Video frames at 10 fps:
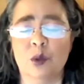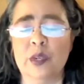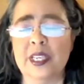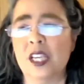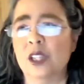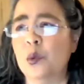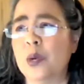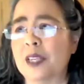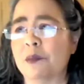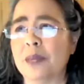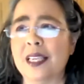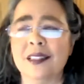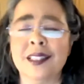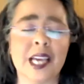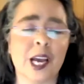We know what it
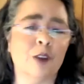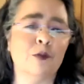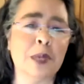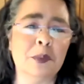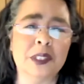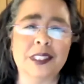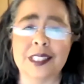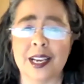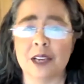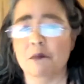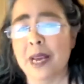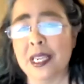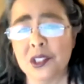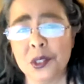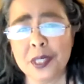means to have people denied
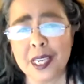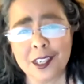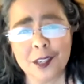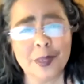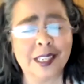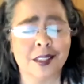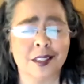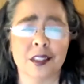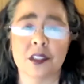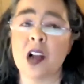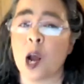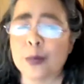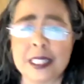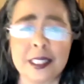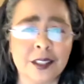medical care because their
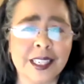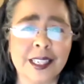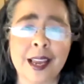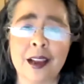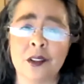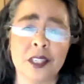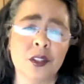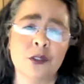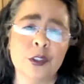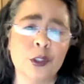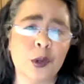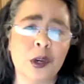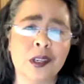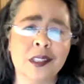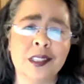commissary account is
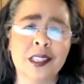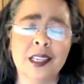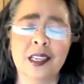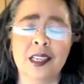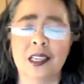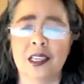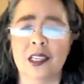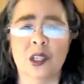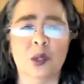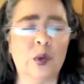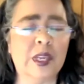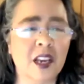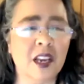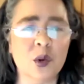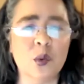overdrawn. We
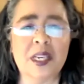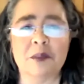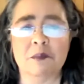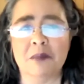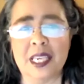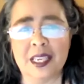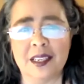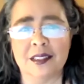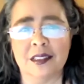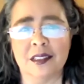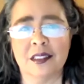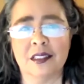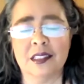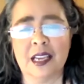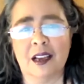know what it means
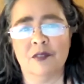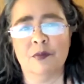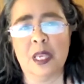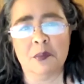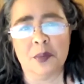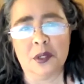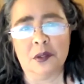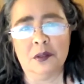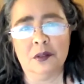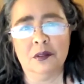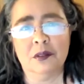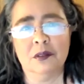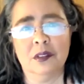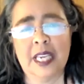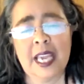to have people
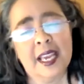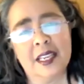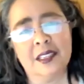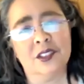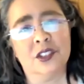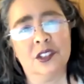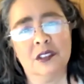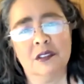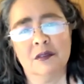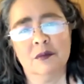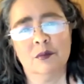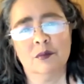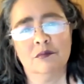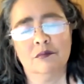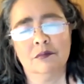caged
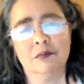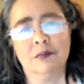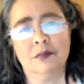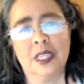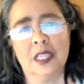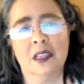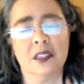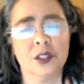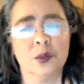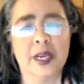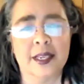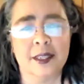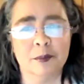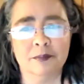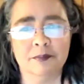and locked away.